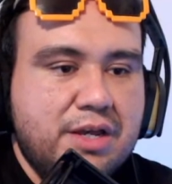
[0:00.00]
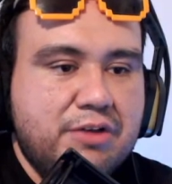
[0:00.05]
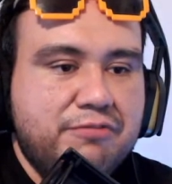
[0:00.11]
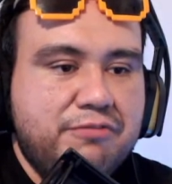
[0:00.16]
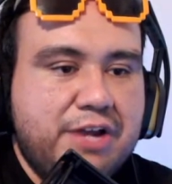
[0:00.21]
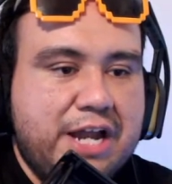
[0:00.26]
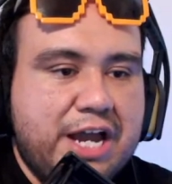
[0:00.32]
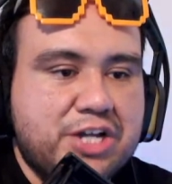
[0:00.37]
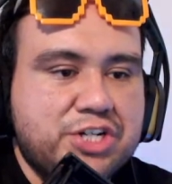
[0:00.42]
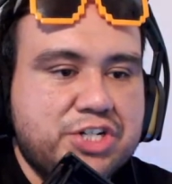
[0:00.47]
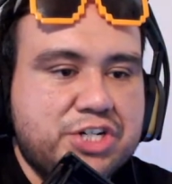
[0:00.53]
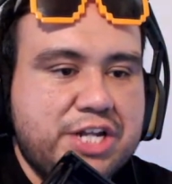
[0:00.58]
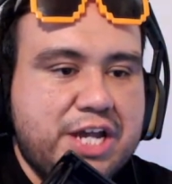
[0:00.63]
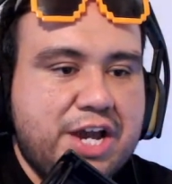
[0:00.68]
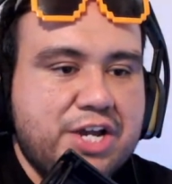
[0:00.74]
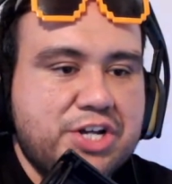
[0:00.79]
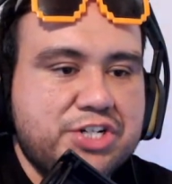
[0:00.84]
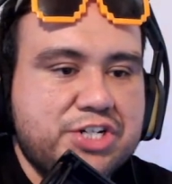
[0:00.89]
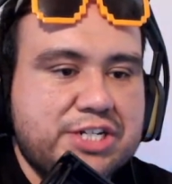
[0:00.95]
Flash
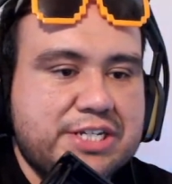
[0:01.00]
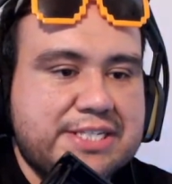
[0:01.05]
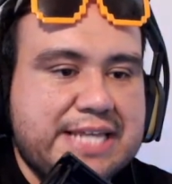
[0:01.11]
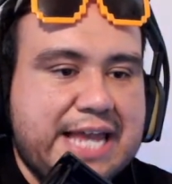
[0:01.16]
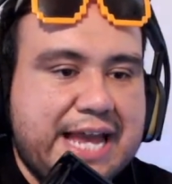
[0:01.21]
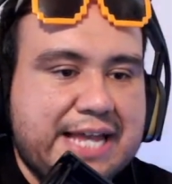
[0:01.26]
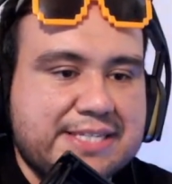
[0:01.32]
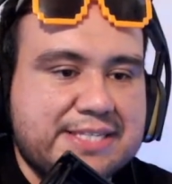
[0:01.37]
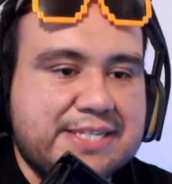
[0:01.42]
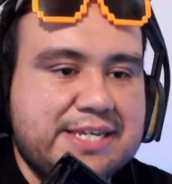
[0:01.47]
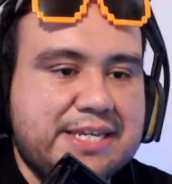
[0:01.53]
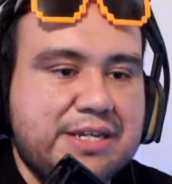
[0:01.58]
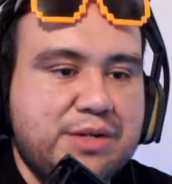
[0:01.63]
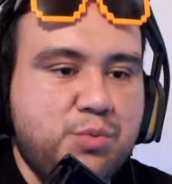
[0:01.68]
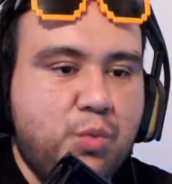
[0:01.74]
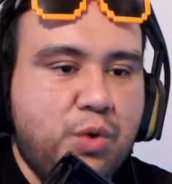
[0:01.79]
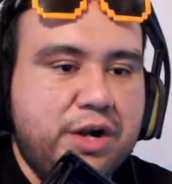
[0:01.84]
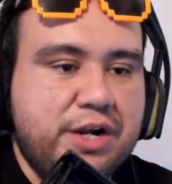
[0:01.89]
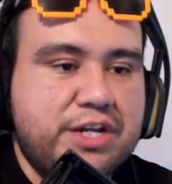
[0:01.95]
Dash is
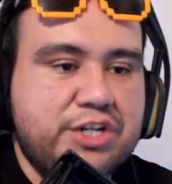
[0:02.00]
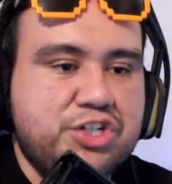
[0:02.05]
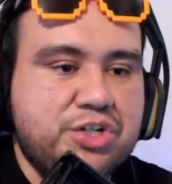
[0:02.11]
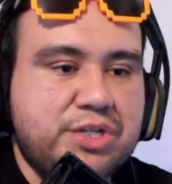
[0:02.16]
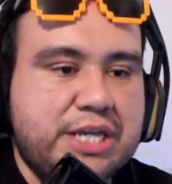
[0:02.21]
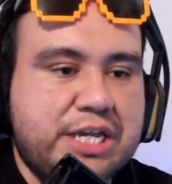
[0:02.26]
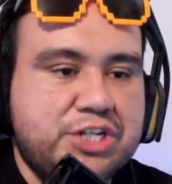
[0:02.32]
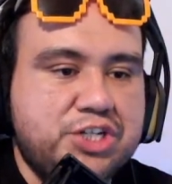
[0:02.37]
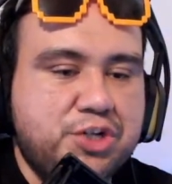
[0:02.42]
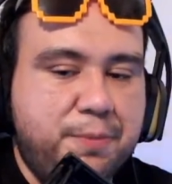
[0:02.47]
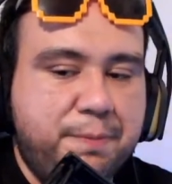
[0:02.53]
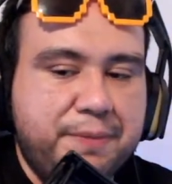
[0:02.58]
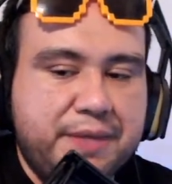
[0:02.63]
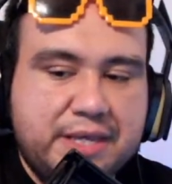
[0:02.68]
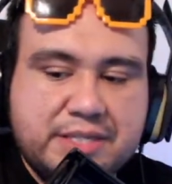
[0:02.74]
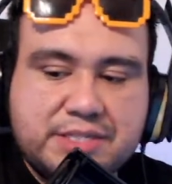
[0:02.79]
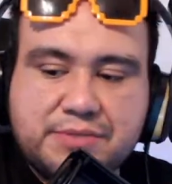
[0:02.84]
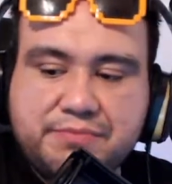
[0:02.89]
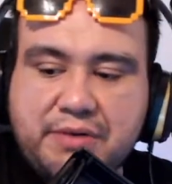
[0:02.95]
asking, where did you get your
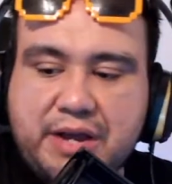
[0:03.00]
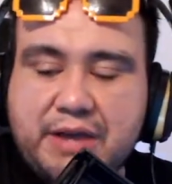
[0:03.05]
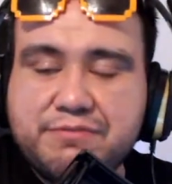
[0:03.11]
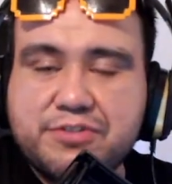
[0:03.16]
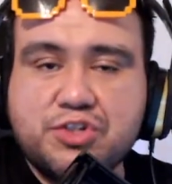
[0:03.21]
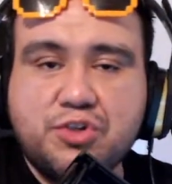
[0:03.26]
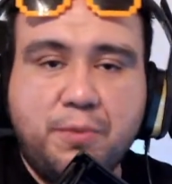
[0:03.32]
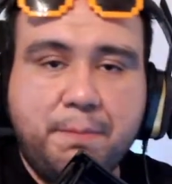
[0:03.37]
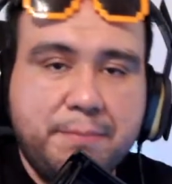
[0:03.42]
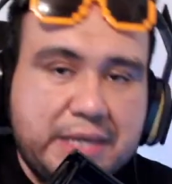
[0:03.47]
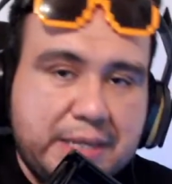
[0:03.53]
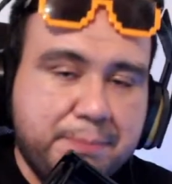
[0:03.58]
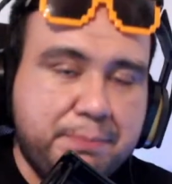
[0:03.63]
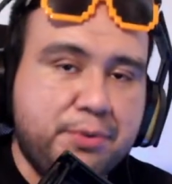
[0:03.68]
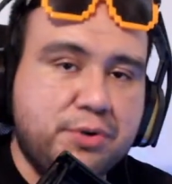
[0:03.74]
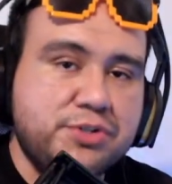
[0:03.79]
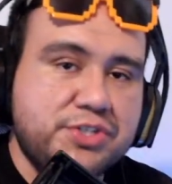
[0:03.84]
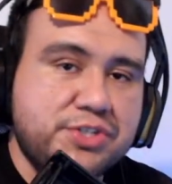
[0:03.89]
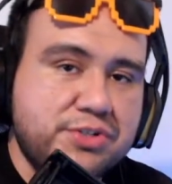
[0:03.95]
PS5? So me
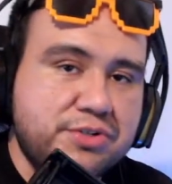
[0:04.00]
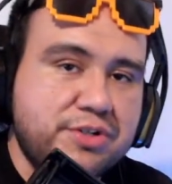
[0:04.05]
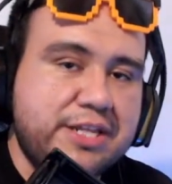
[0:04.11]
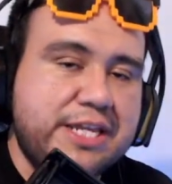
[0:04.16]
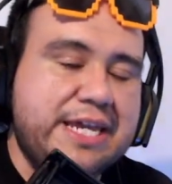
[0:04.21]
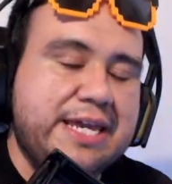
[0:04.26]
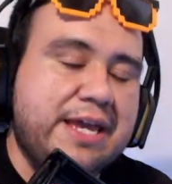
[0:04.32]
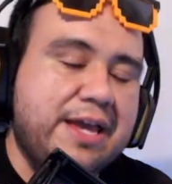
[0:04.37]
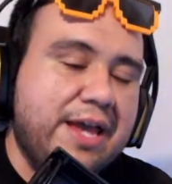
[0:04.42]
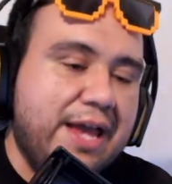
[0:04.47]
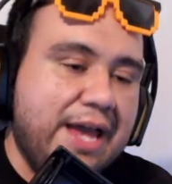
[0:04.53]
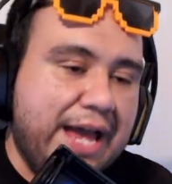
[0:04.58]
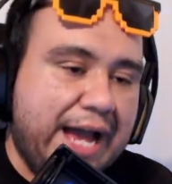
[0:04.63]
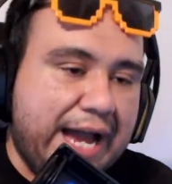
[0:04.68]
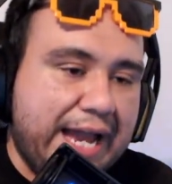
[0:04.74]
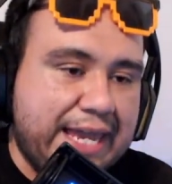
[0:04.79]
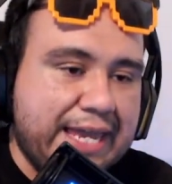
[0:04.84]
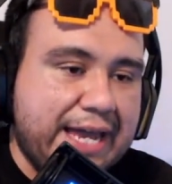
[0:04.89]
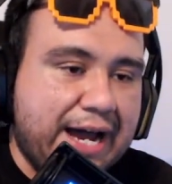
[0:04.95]
personally,
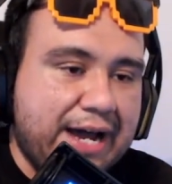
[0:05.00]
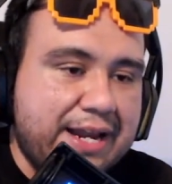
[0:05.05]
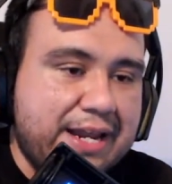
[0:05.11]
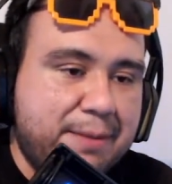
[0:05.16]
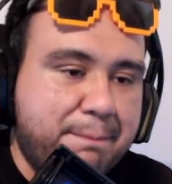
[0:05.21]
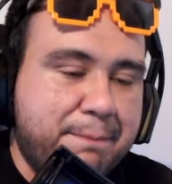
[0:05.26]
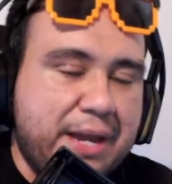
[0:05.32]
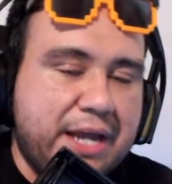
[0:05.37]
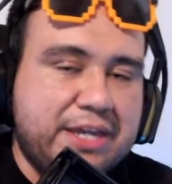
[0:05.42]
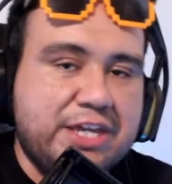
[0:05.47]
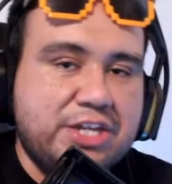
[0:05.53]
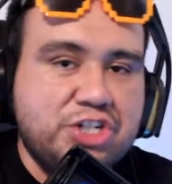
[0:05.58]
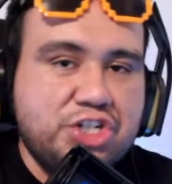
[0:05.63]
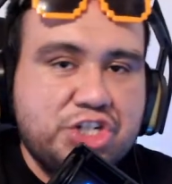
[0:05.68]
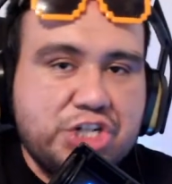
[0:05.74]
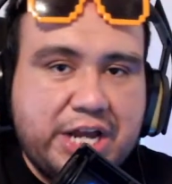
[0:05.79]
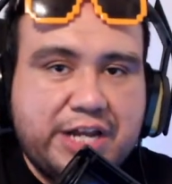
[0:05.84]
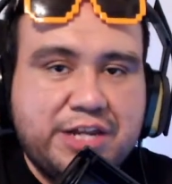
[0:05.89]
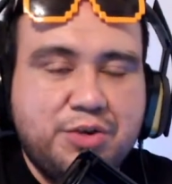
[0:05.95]
I got it back in
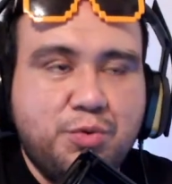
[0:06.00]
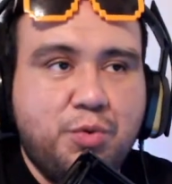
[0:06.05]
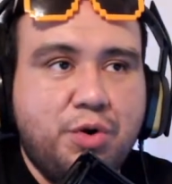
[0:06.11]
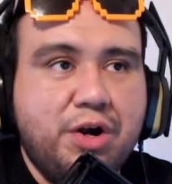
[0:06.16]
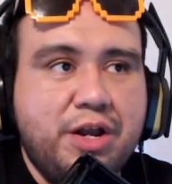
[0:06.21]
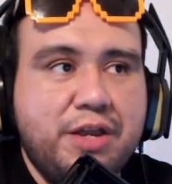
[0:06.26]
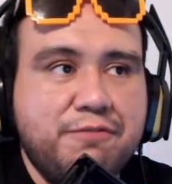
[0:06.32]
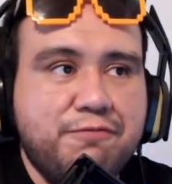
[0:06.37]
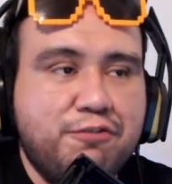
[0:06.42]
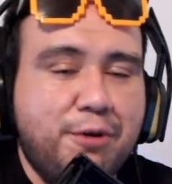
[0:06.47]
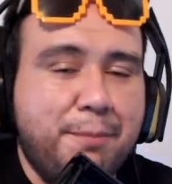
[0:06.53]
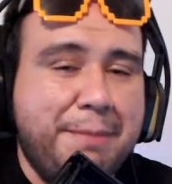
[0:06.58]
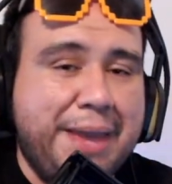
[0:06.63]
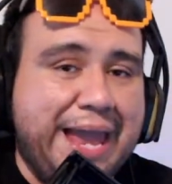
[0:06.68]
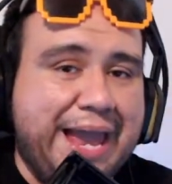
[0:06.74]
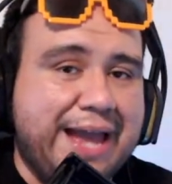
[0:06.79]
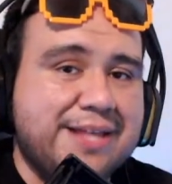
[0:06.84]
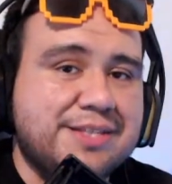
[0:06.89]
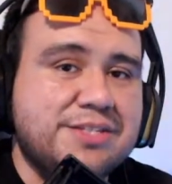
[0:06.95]
January from
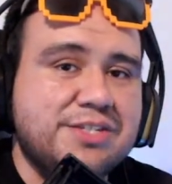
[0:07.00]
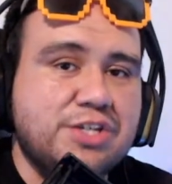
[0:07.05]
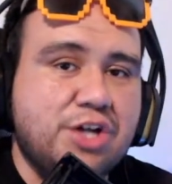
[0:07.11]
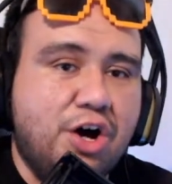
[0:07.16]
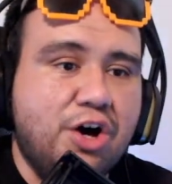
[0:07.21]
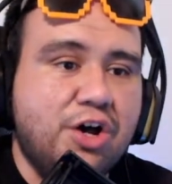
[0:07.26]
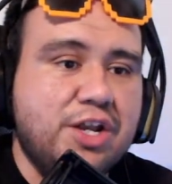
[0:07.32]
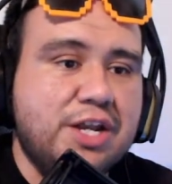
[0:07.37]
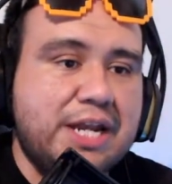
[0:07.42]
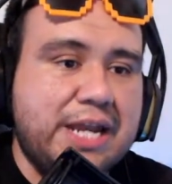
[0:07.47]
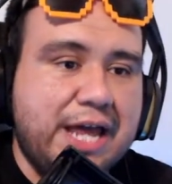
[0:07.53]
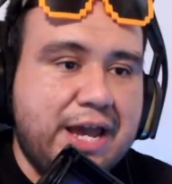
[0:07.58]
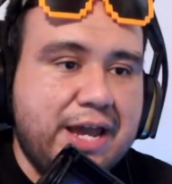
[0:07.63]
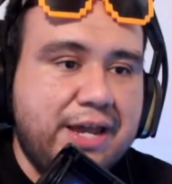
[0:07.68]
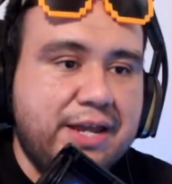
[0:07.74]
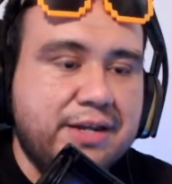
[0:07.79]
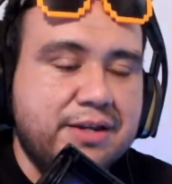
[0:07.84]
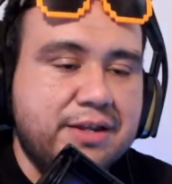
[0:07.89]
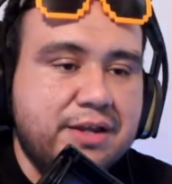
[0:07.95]
Ants
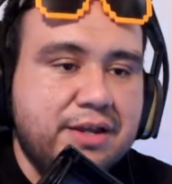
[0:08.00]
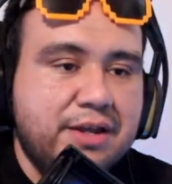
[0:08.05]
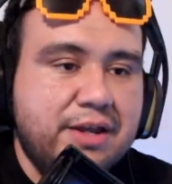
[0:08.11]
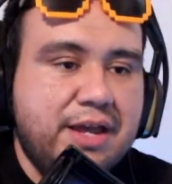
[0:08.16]
Online.